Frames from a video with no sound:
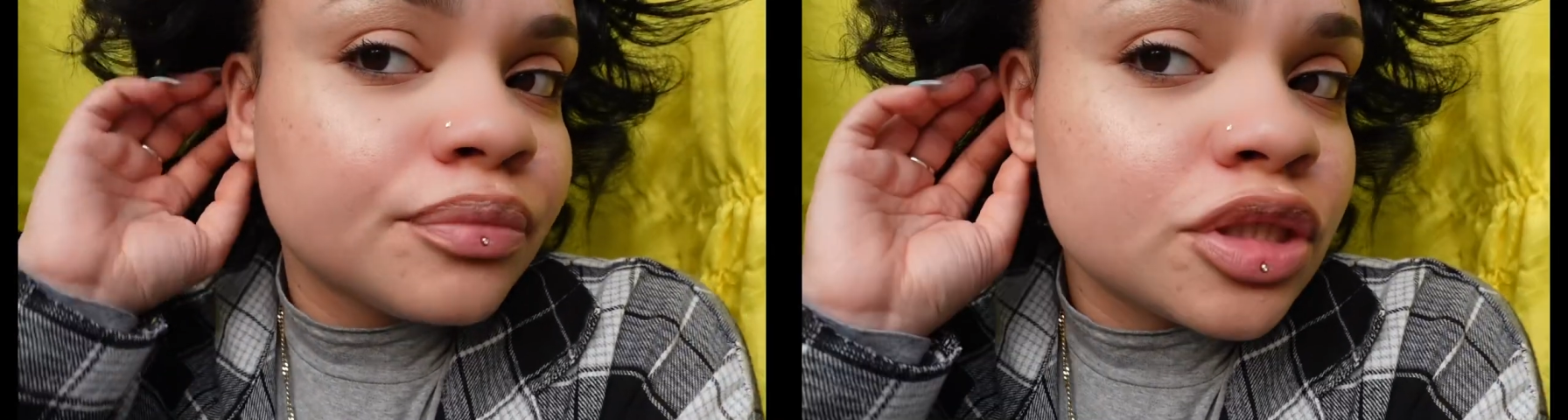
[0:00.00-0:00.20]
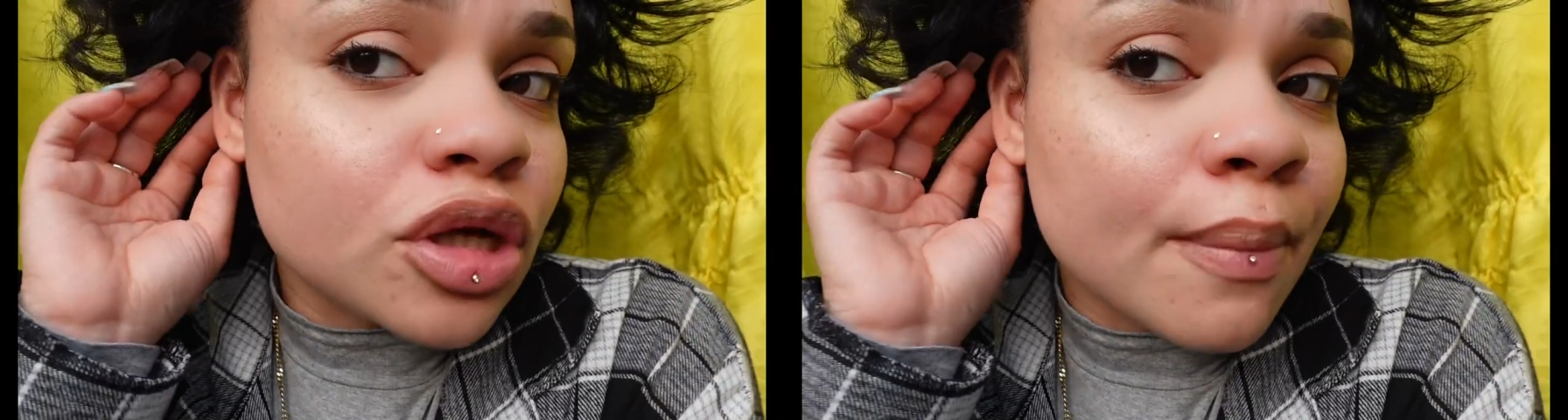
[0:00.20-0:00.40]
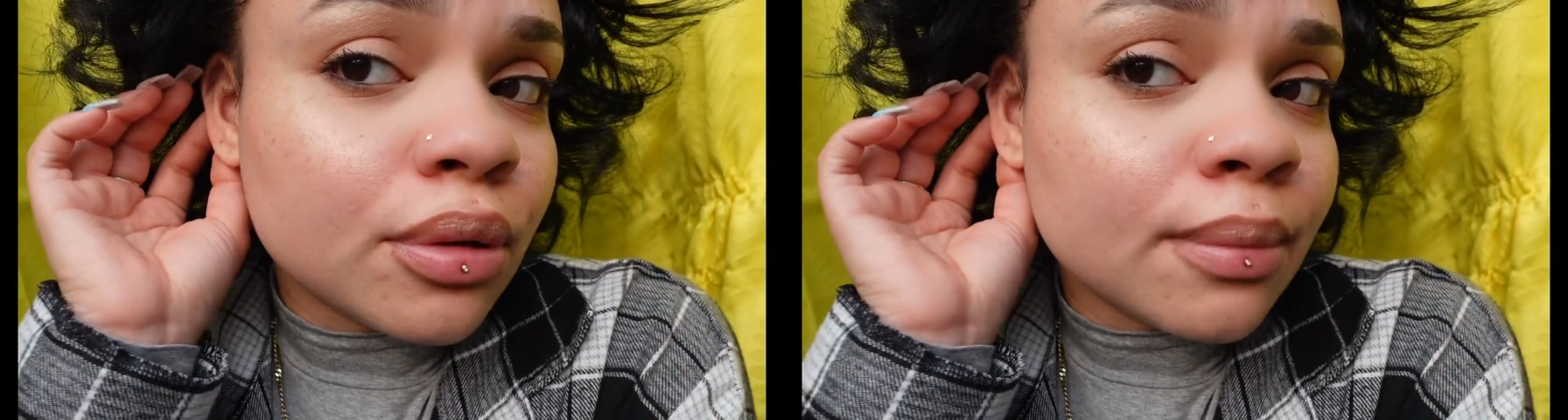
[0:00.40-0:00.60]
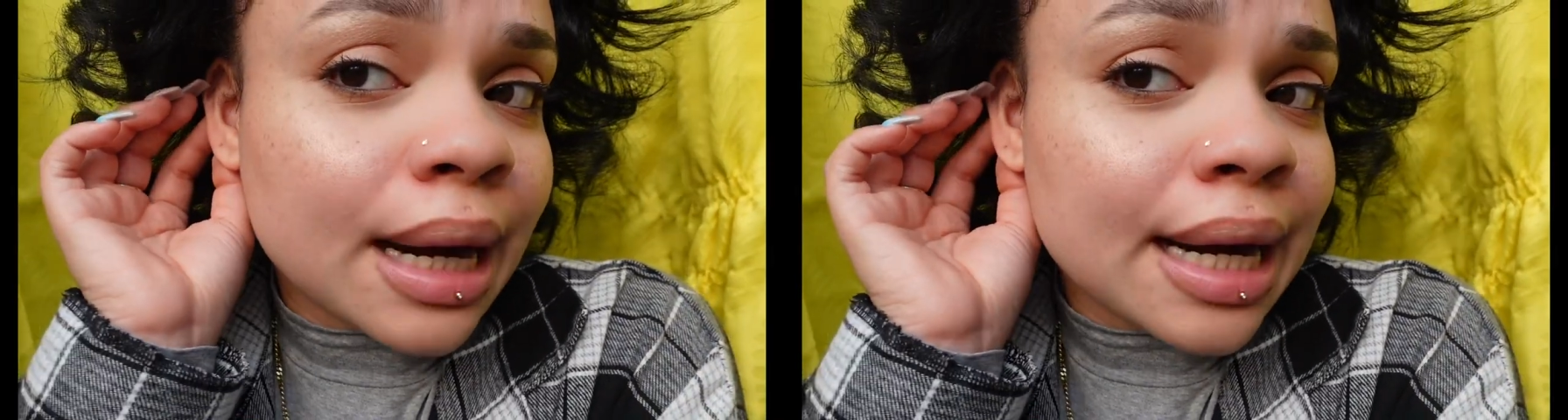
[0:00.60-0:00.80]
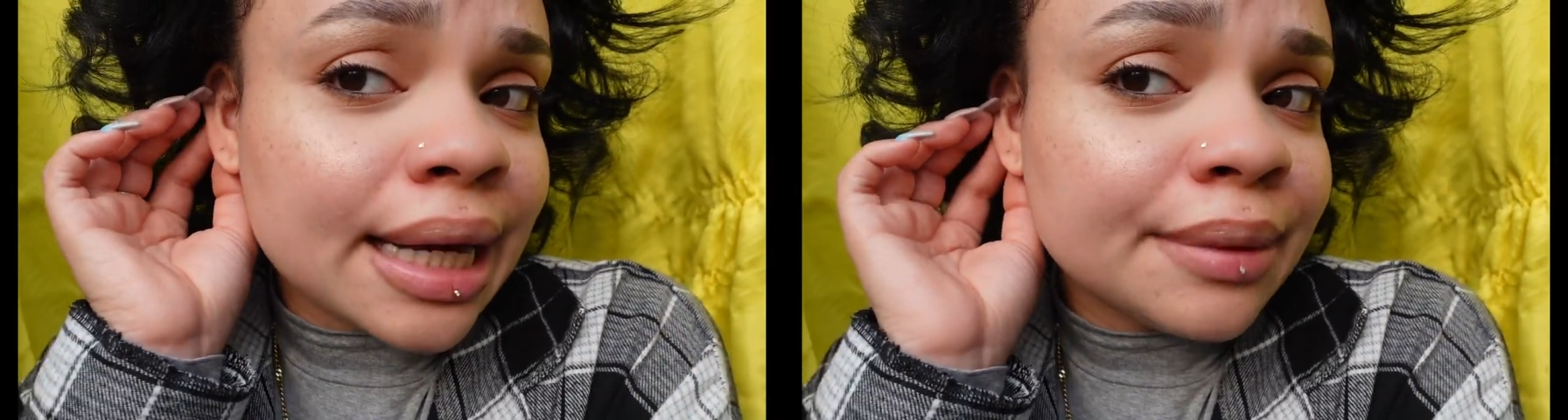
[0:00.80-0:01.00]
so boom,
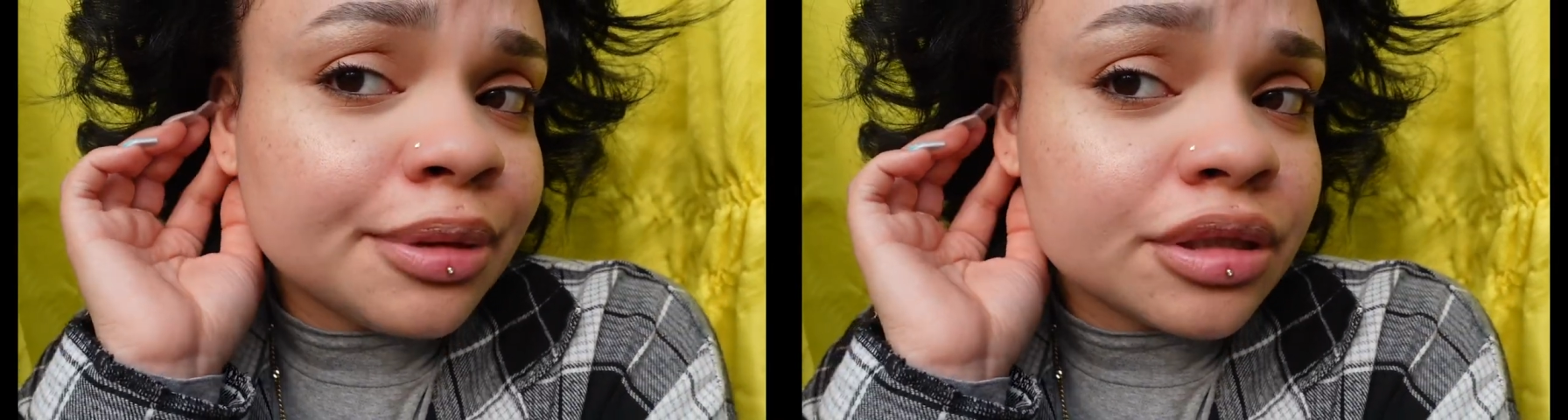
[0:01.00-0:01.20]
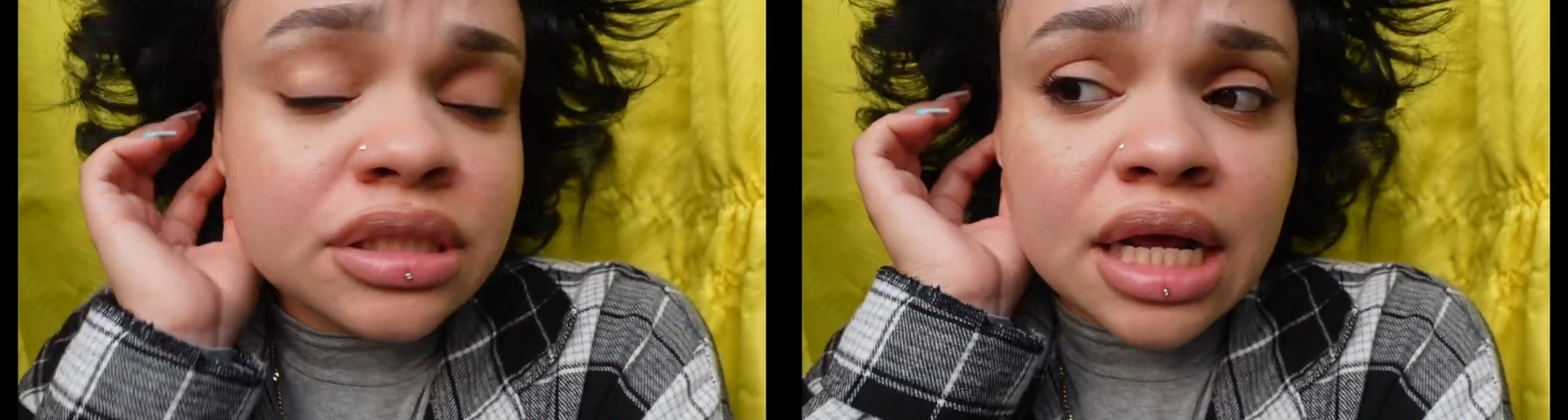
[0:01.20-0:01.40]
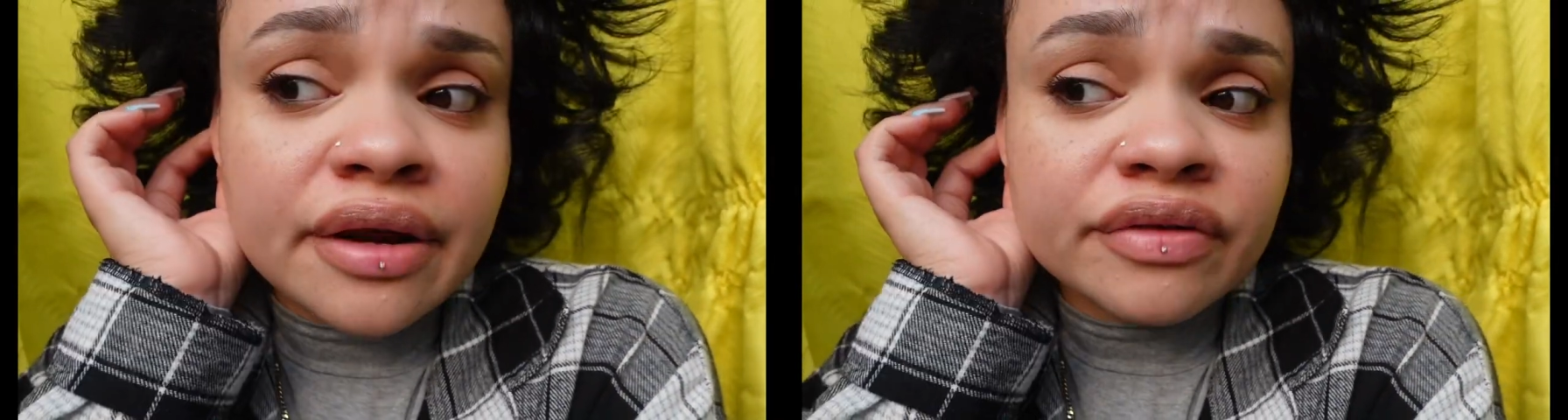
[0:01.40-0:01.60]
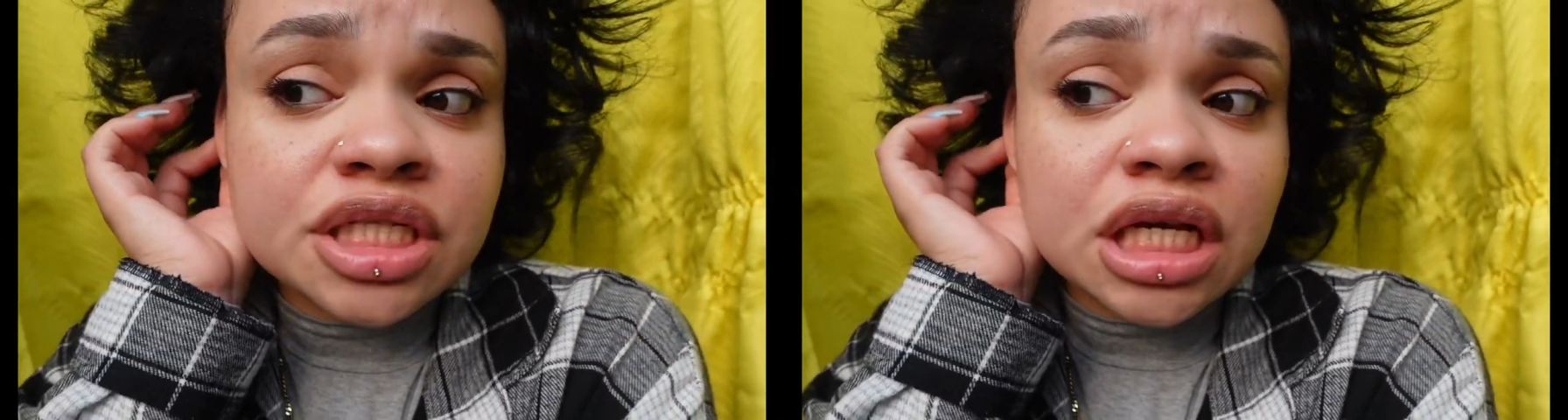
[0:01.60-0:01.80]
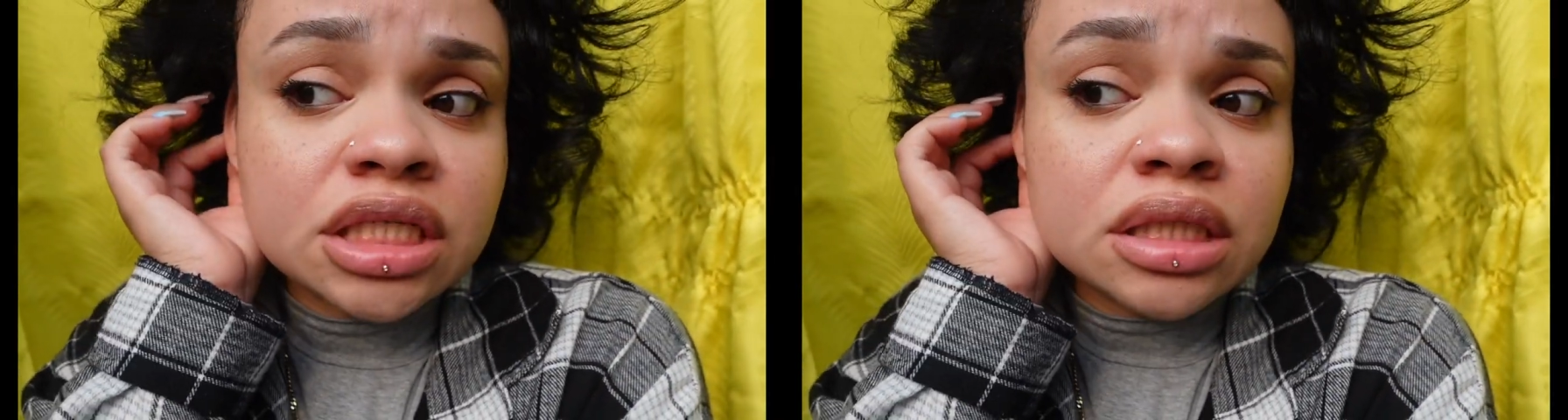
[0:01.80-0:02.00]
I got it pierced and never
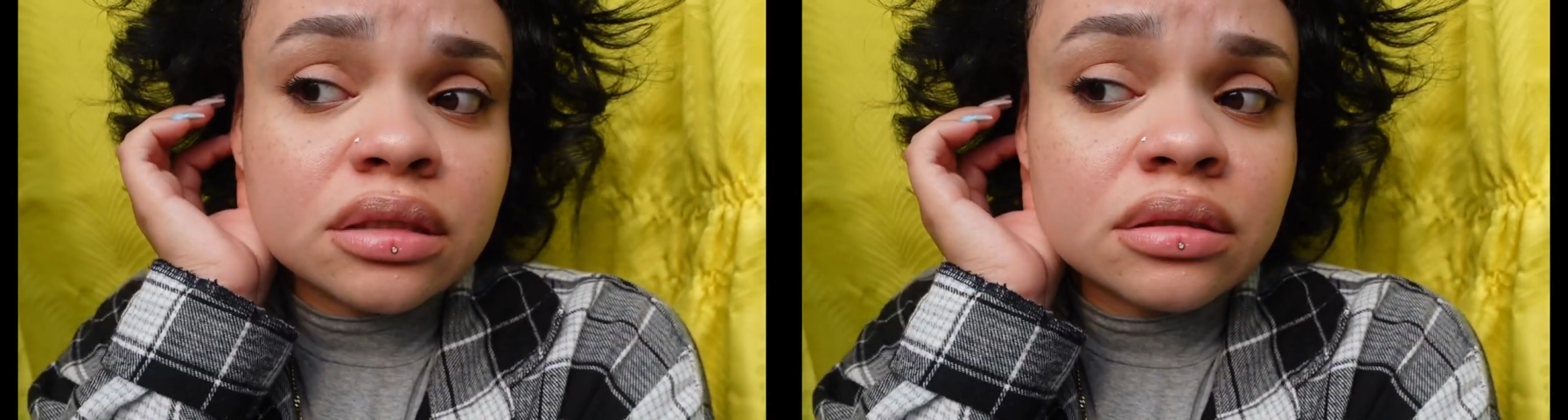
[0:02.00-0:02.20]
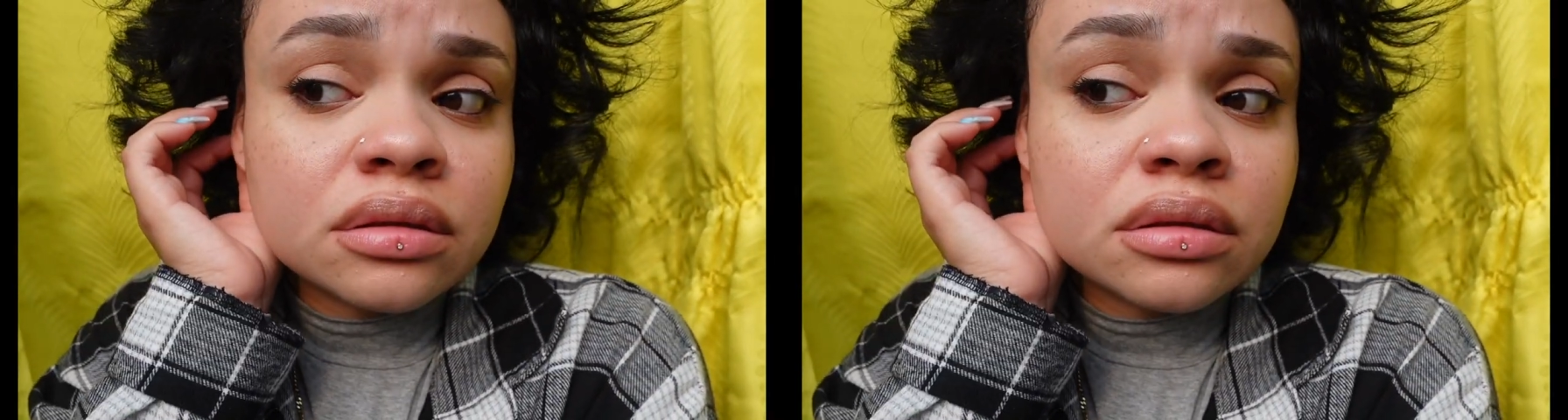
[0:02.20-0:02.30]
changed it.